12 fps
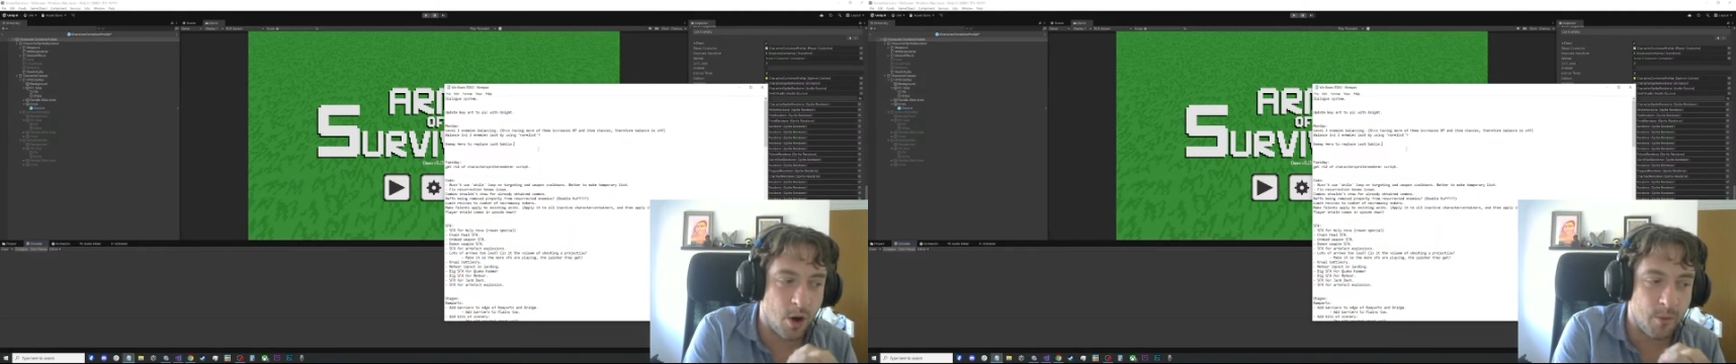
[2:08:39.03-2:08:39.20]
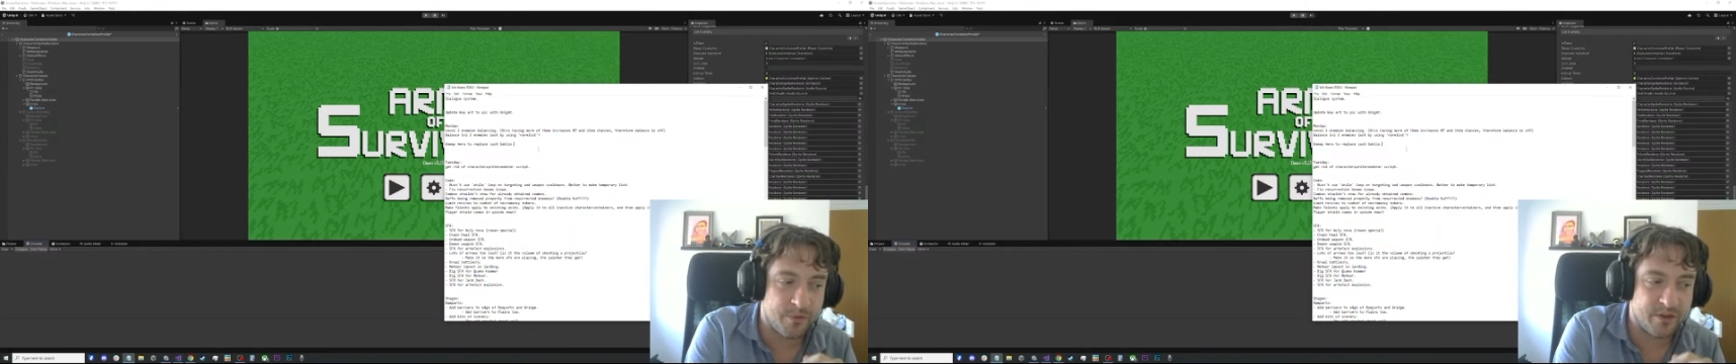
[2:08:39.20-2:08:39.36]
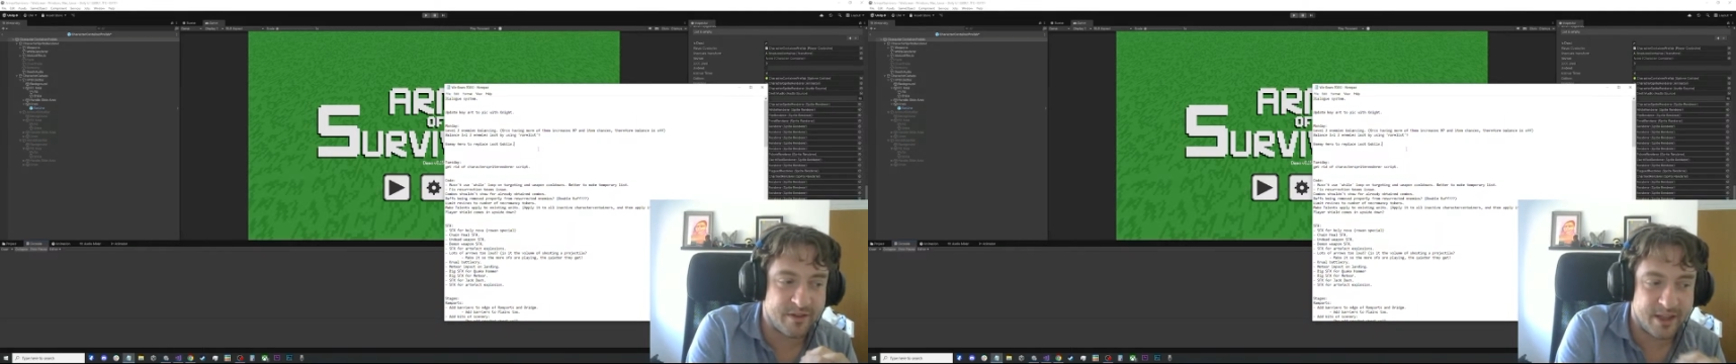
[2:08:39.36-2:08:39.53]

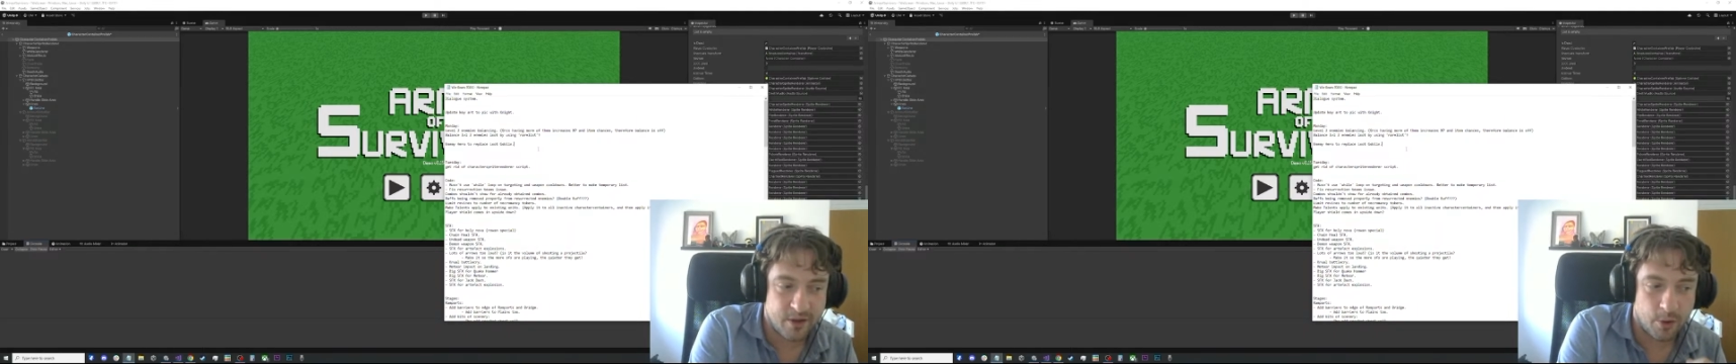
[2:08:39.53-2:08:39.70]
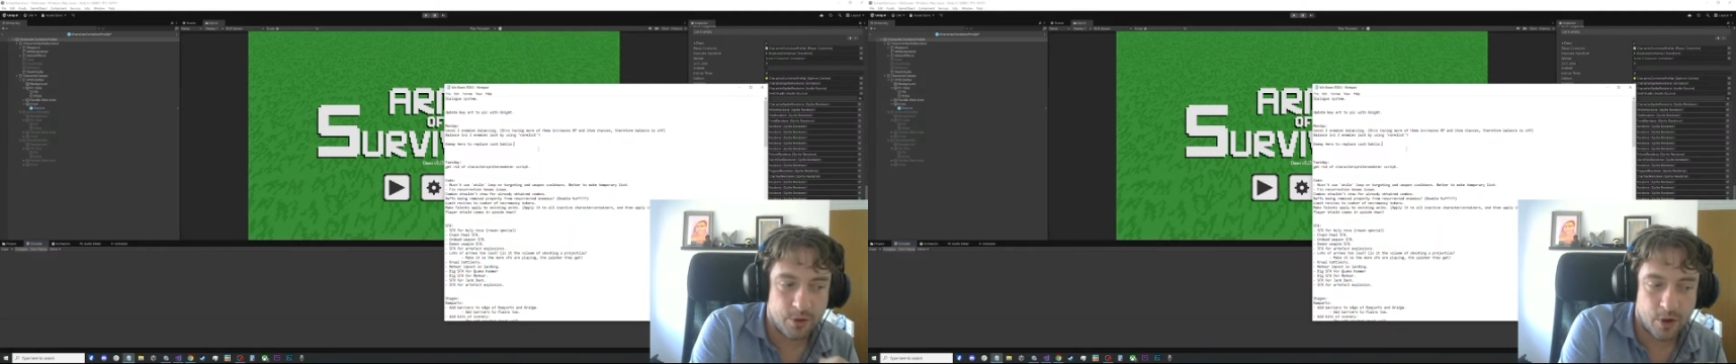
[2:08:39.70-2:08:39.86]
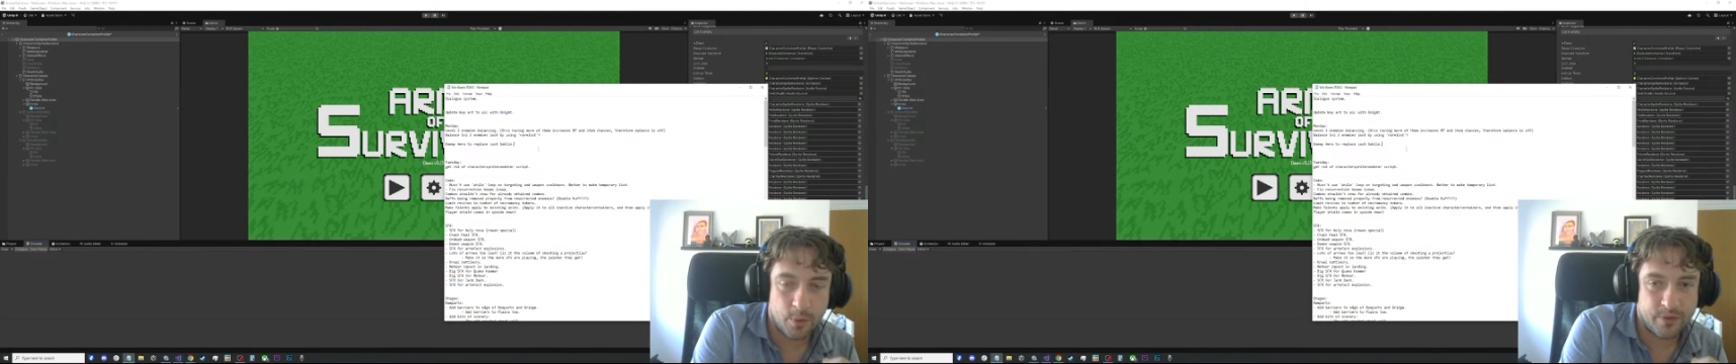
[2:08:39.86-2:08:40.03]
obviously
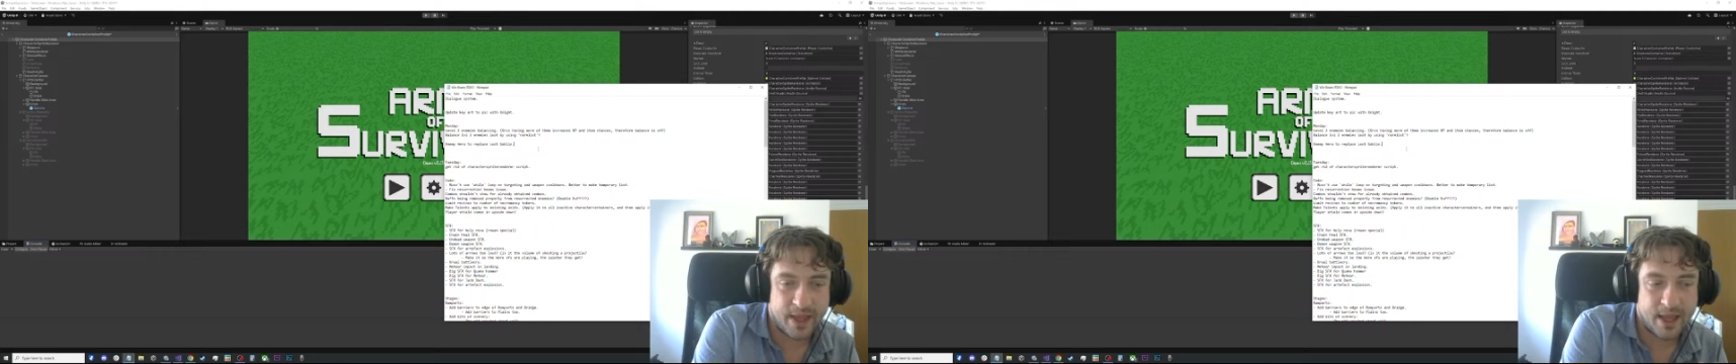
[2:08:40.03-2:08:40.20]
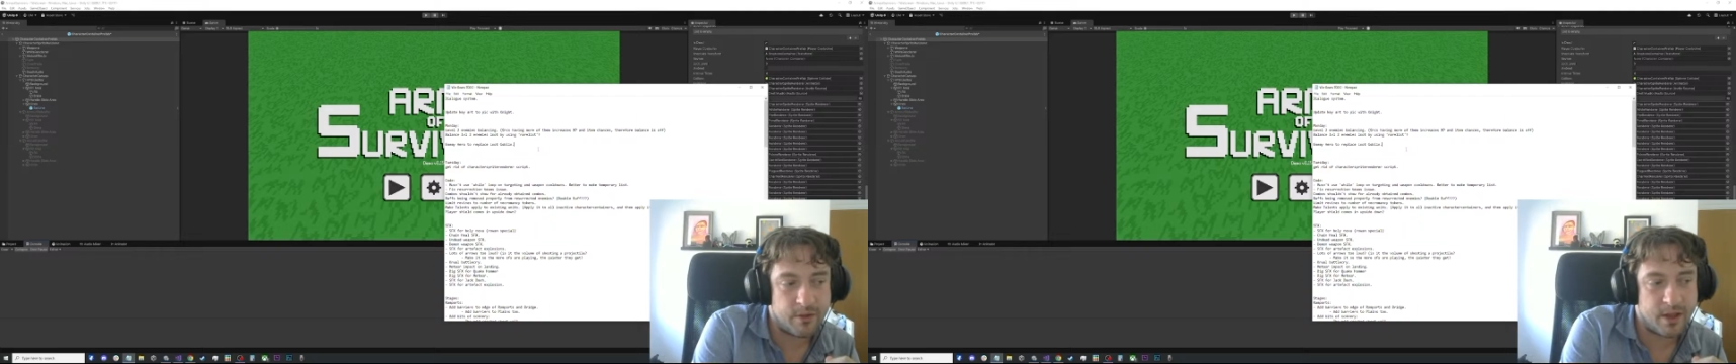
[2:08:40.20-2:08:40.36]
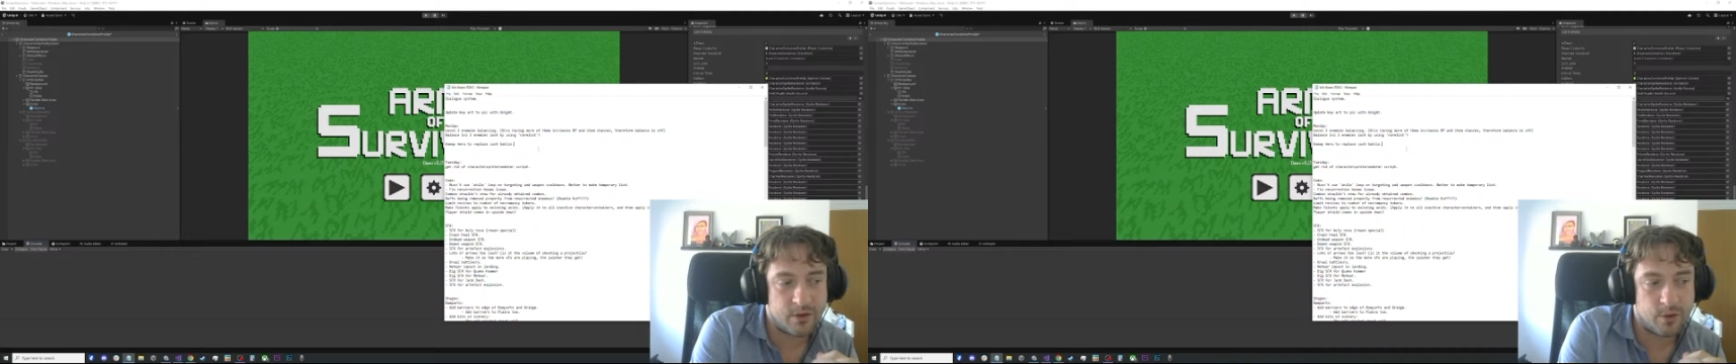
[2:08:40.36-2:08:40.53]
don't know what the hell
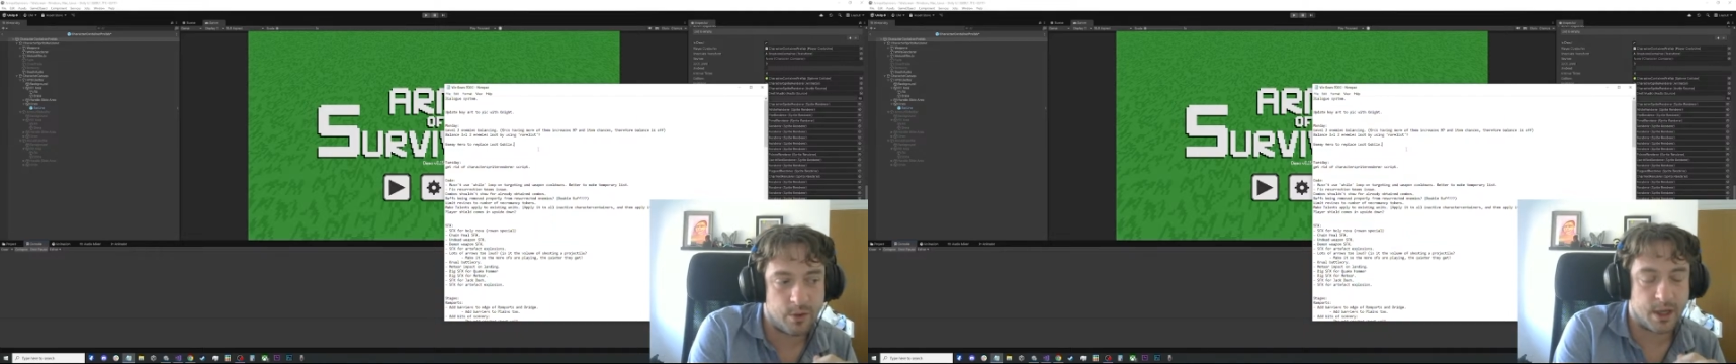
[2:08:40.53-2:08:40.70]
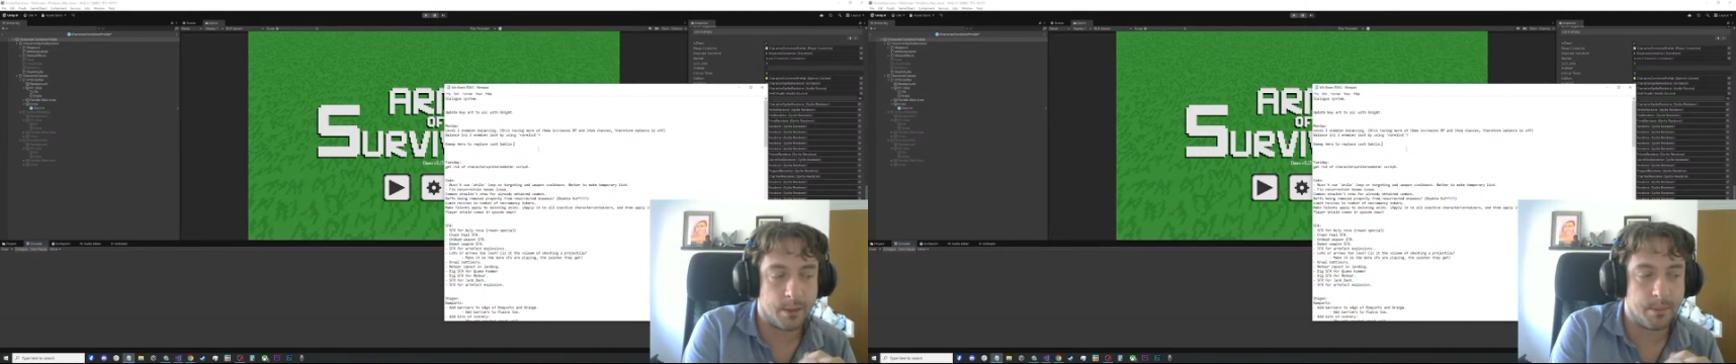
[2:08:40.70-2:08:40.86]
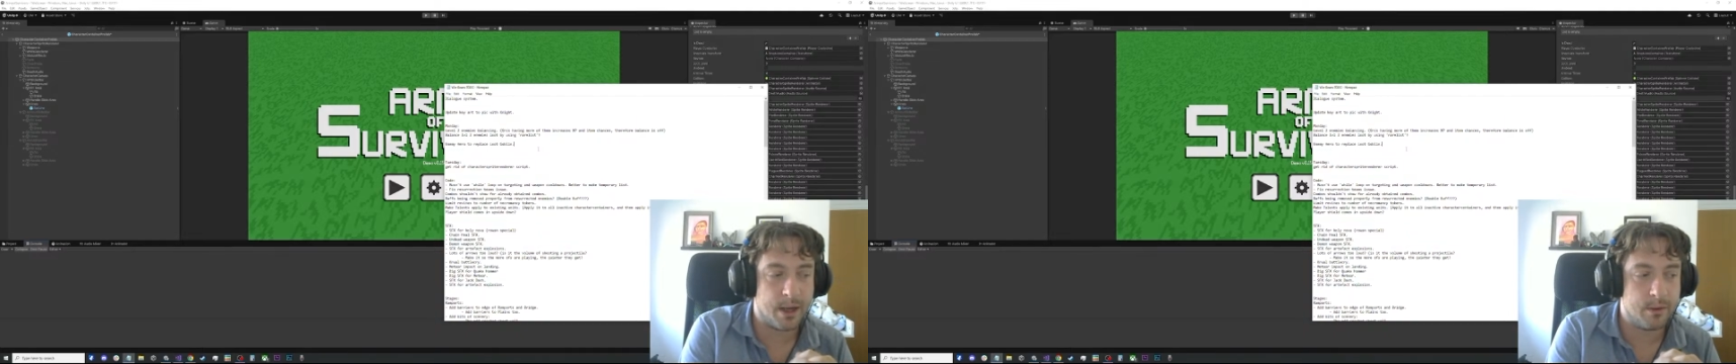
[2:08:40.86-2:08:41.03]
they're talking
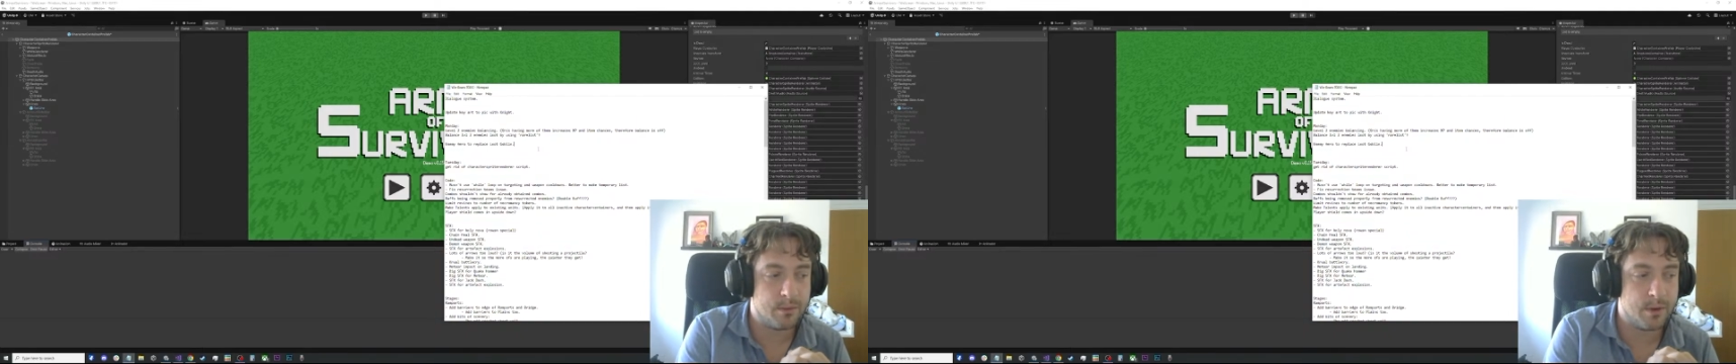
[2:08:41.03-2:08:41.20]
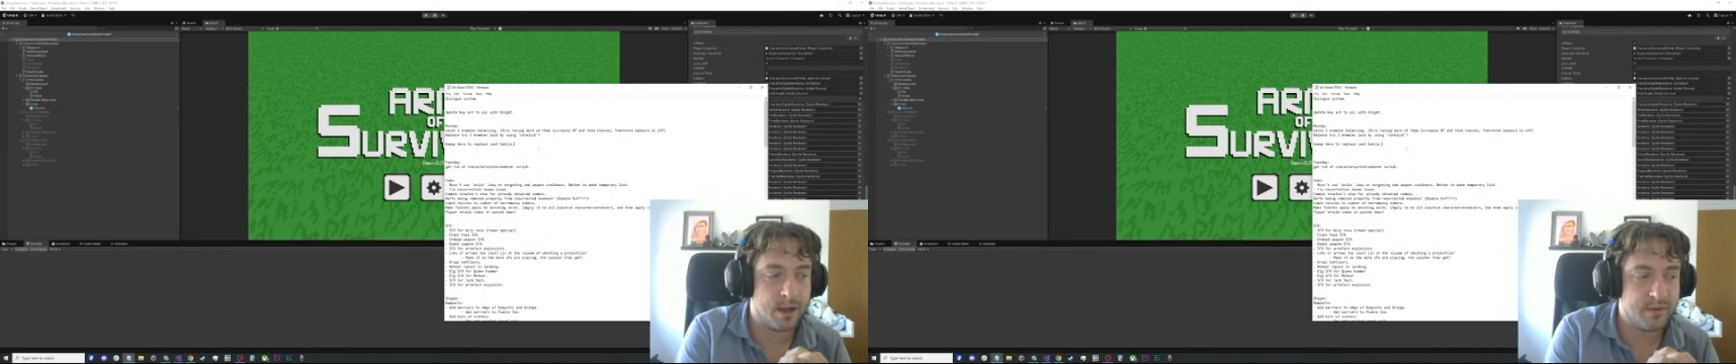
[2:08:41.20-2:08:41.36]
about, right?